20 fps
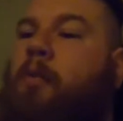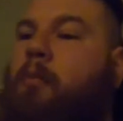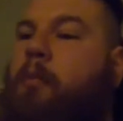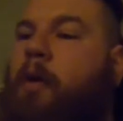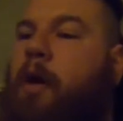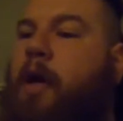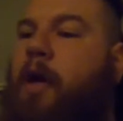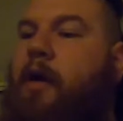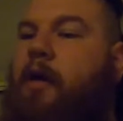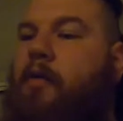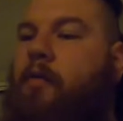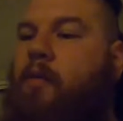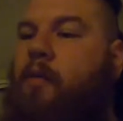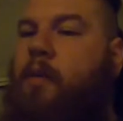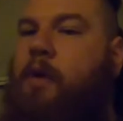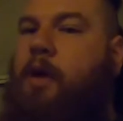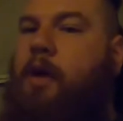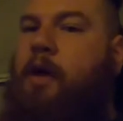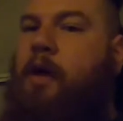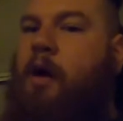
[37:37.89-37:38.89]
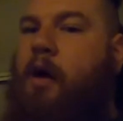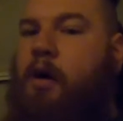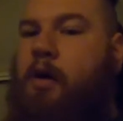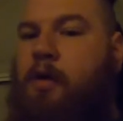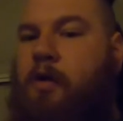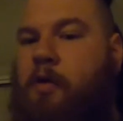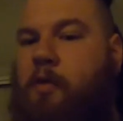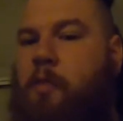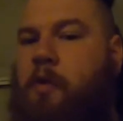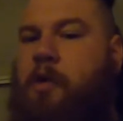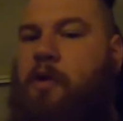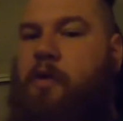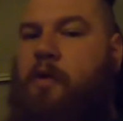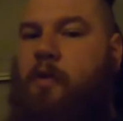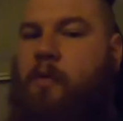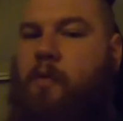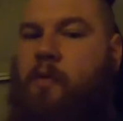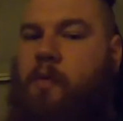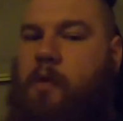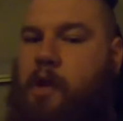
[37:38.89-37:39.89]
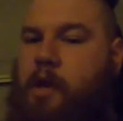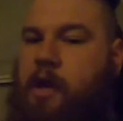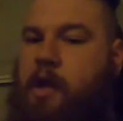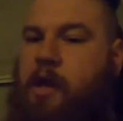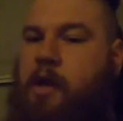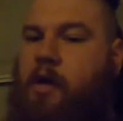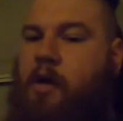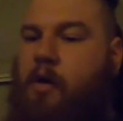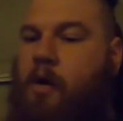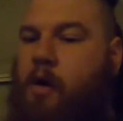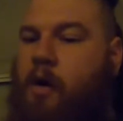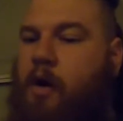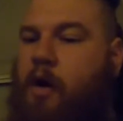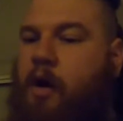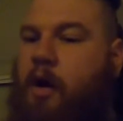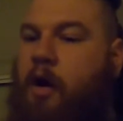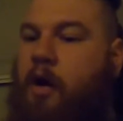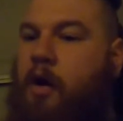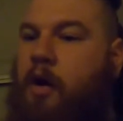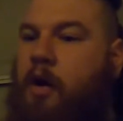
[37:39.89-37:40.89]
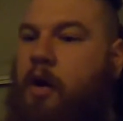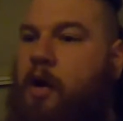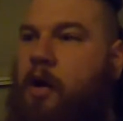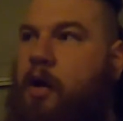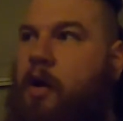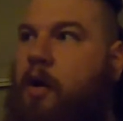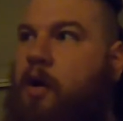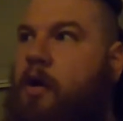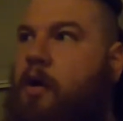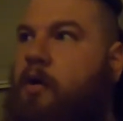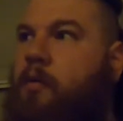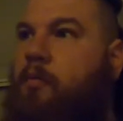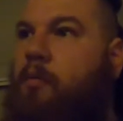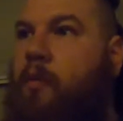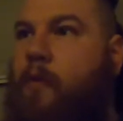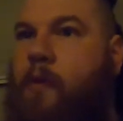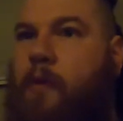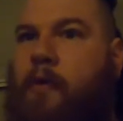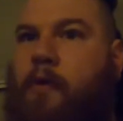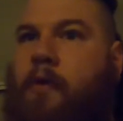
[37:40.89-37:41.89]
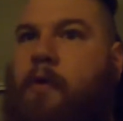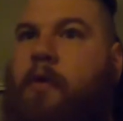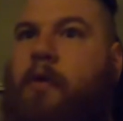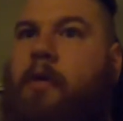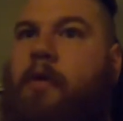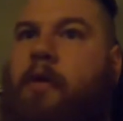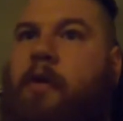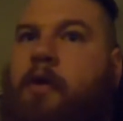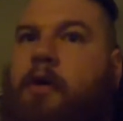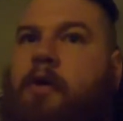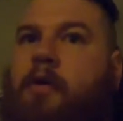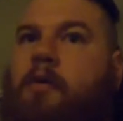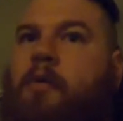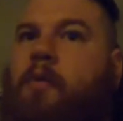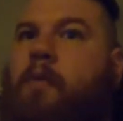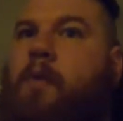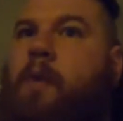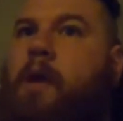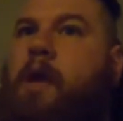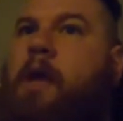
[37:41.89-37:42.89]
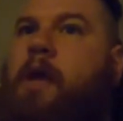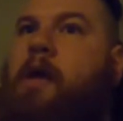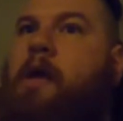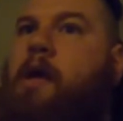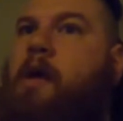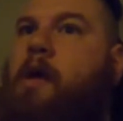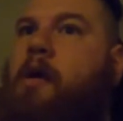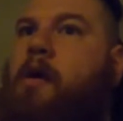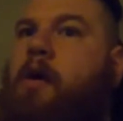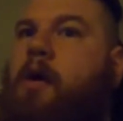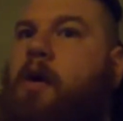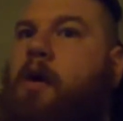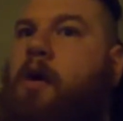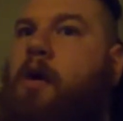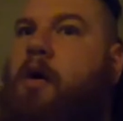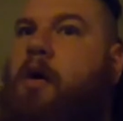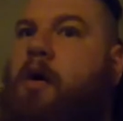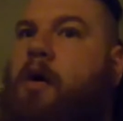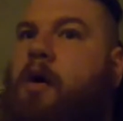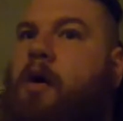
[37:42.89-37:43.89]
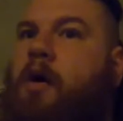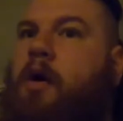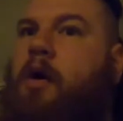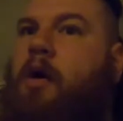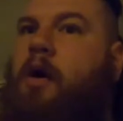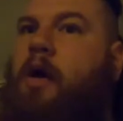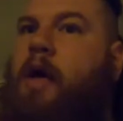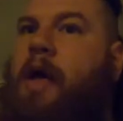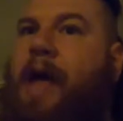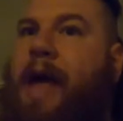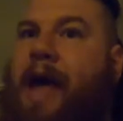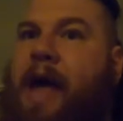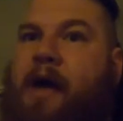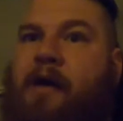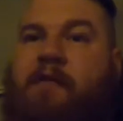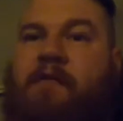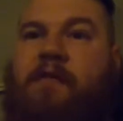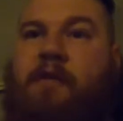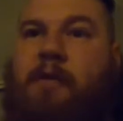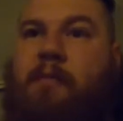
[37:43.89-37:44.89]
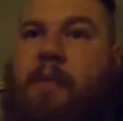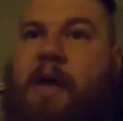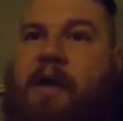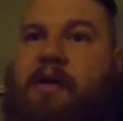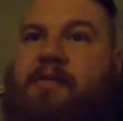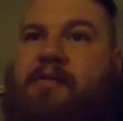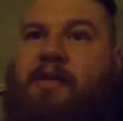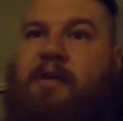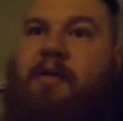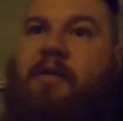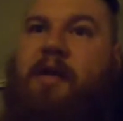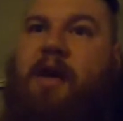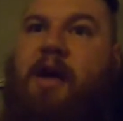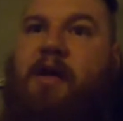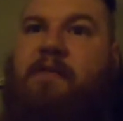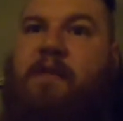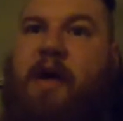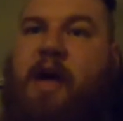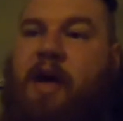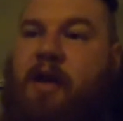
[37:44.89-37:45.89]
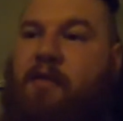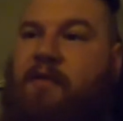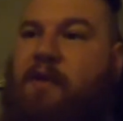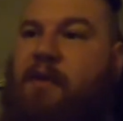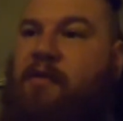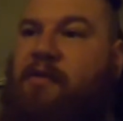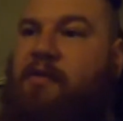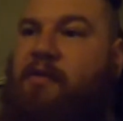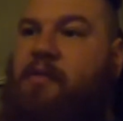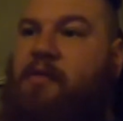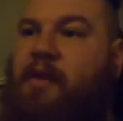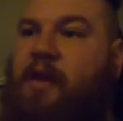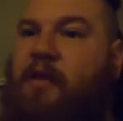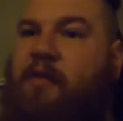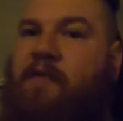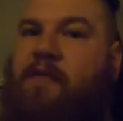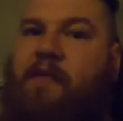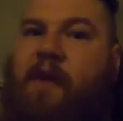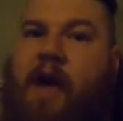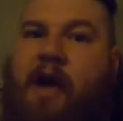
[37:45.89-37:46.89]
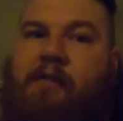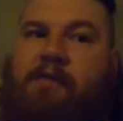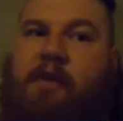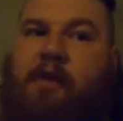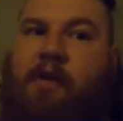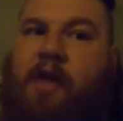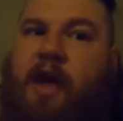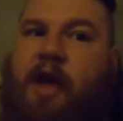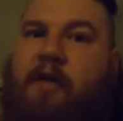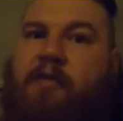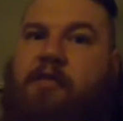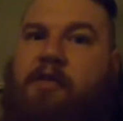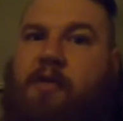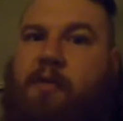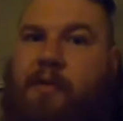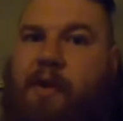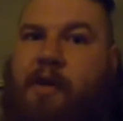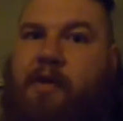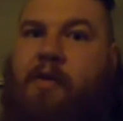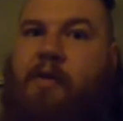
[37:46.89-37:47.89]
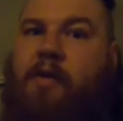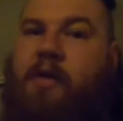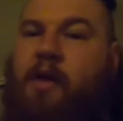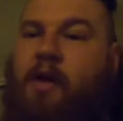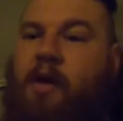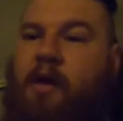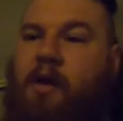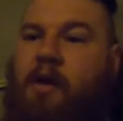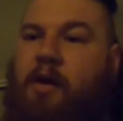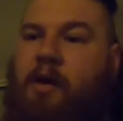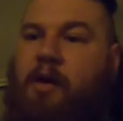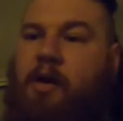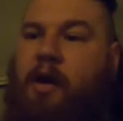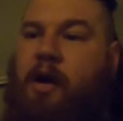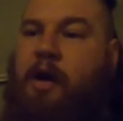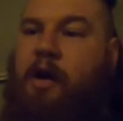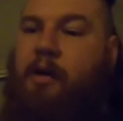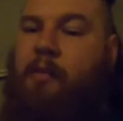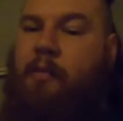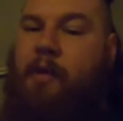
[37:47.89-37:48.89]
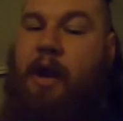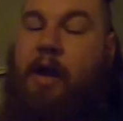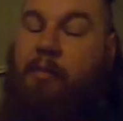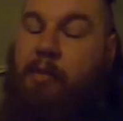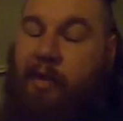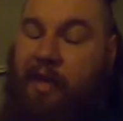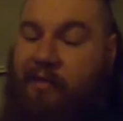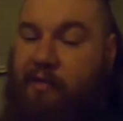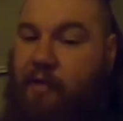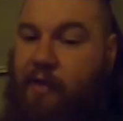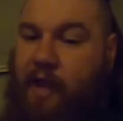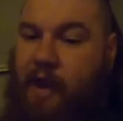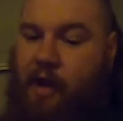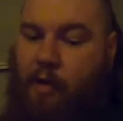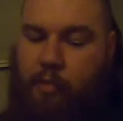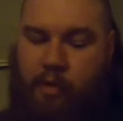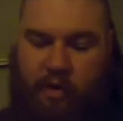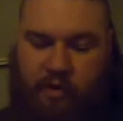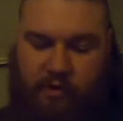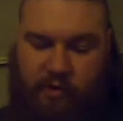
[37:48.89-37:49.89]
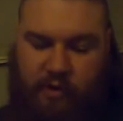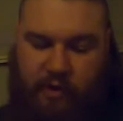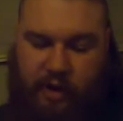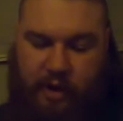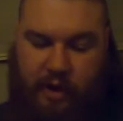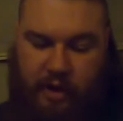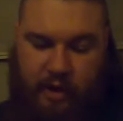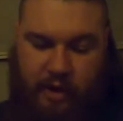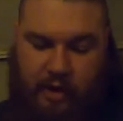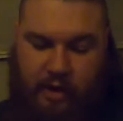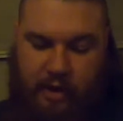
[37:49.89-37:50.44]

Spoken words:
But we are human. We are mortal. We have an amazing life ahead of us if afterlives are real, and I believe that they are personally.